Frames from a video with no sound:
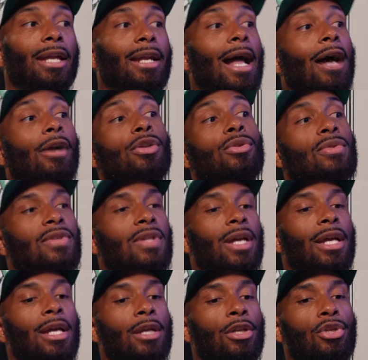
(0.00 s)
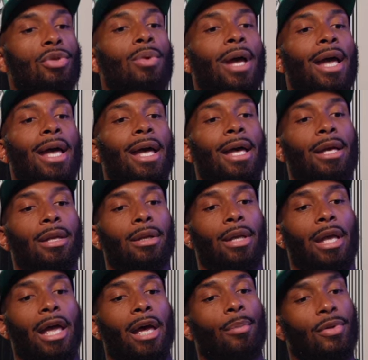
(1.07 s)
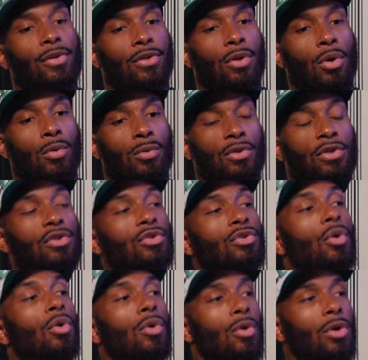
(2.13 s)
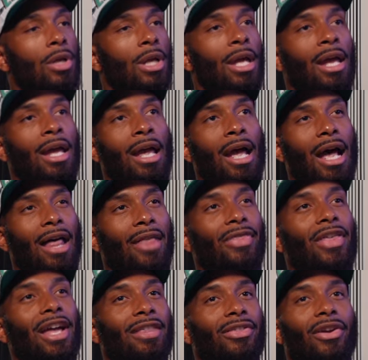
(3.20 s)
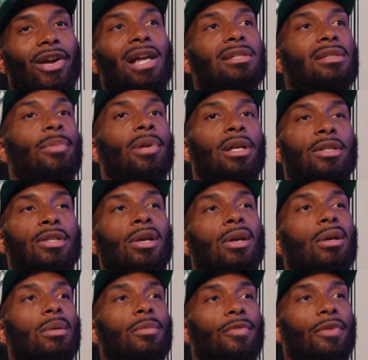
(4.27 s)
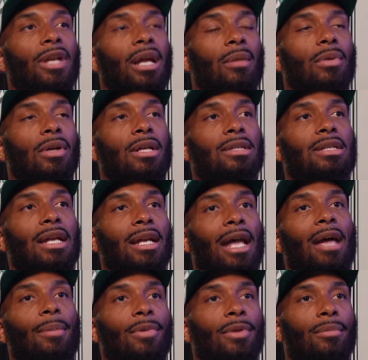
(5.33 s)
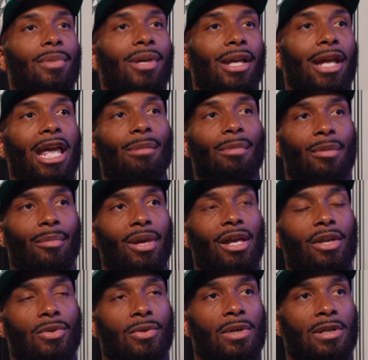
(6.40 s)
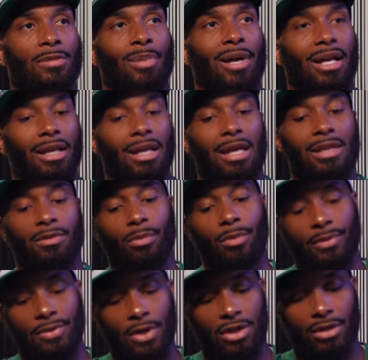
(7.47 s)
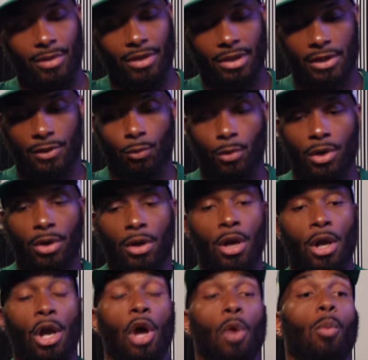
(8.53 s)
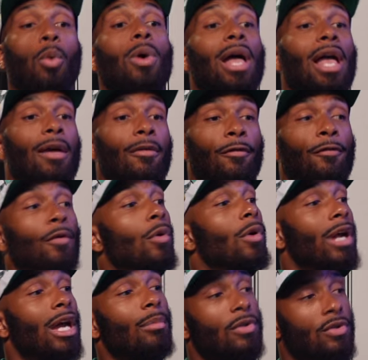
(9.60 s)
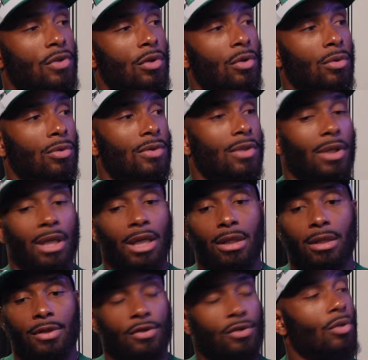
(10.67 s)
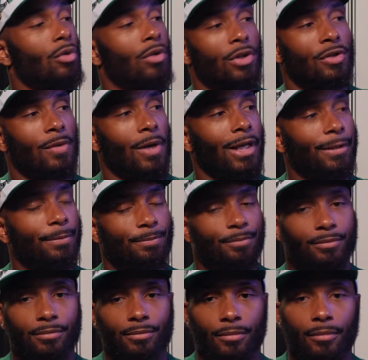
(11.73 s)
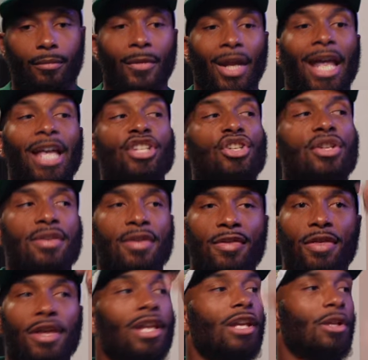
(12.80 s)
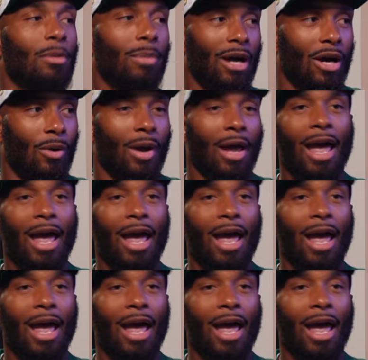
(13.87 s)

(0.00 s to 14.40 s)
how you said you had episodes stored. That there has to be a term for that because that happened to me and my man who does podcasts, and we were talking about this. Well, we'll have four episodes in the storage, right? And just thinking about